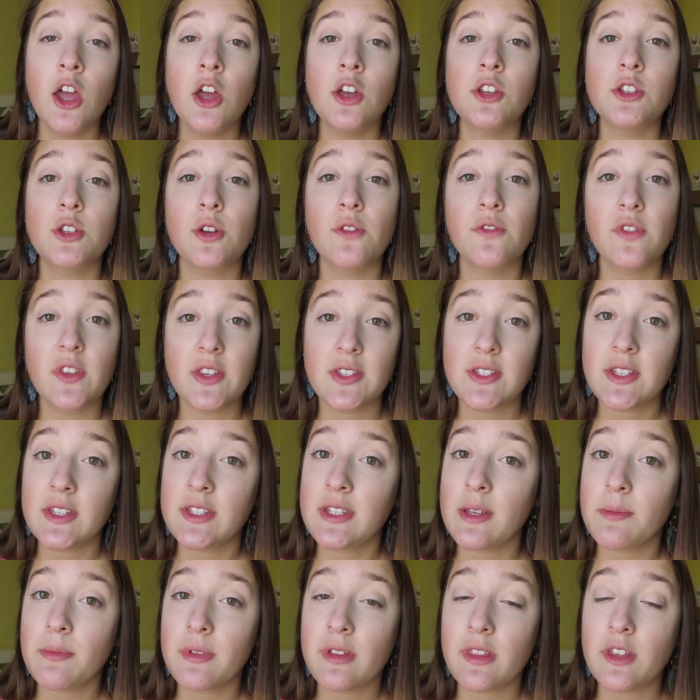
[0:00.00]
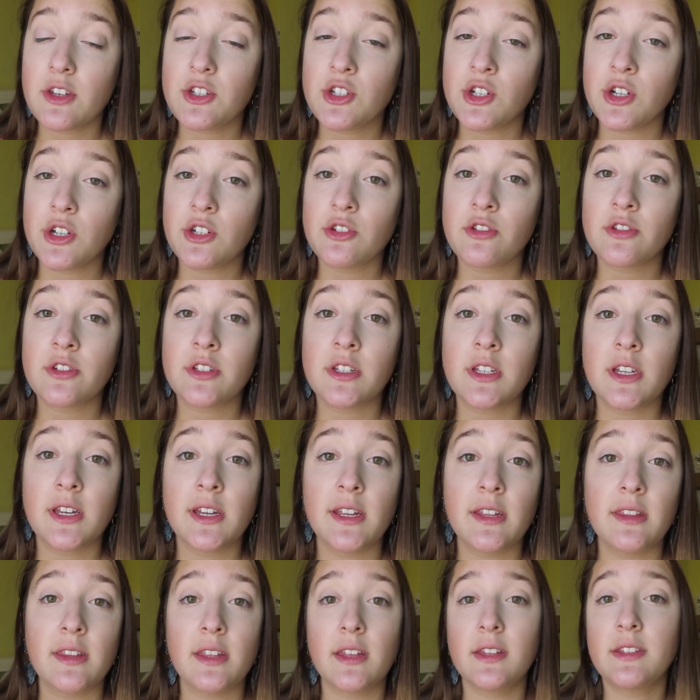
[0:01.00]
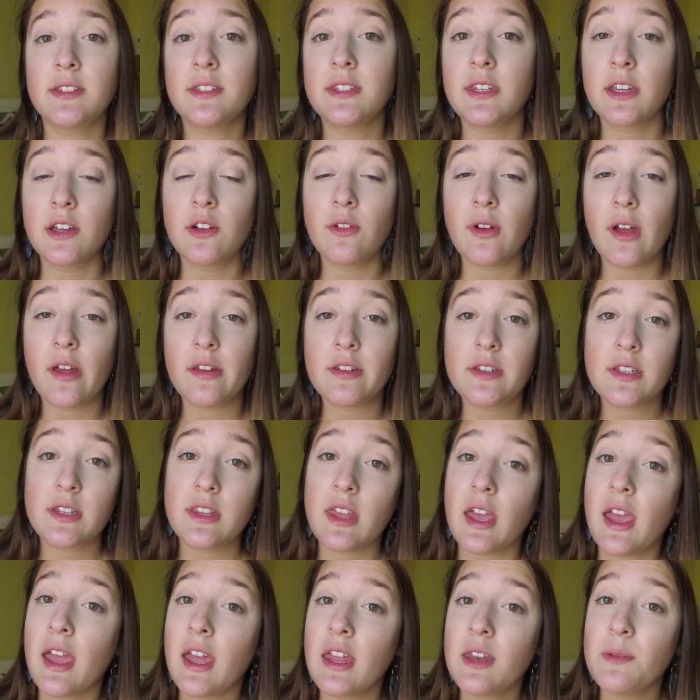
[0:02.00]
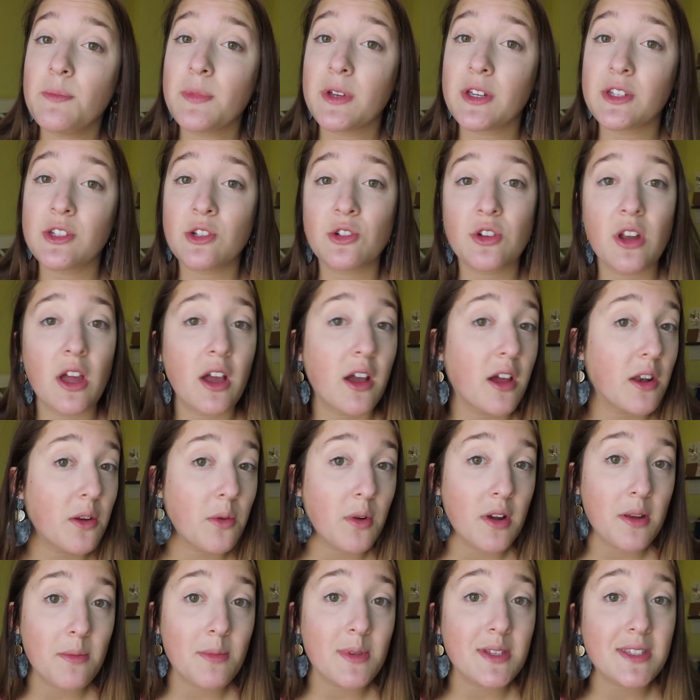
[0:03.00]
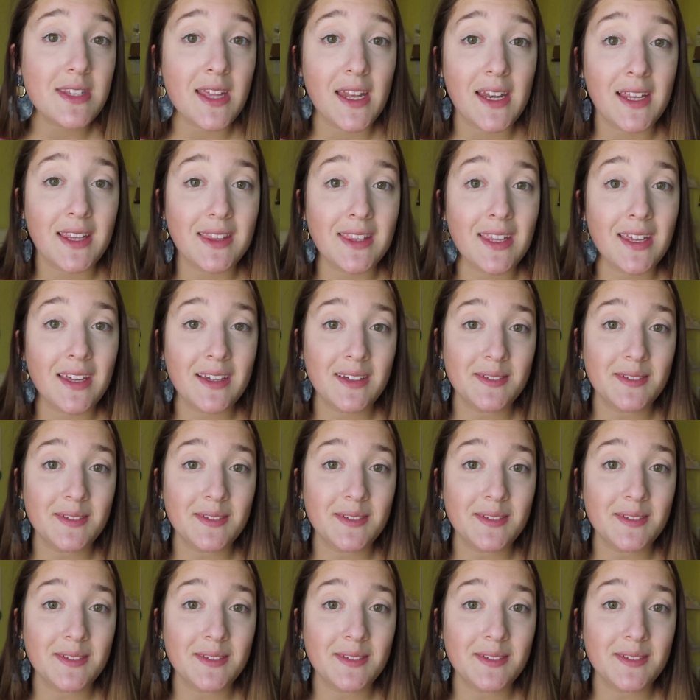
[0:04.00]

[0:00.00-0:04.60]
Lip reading: So if this is something that you're interested in, then stick around to the end because you're not going to want to miss anything.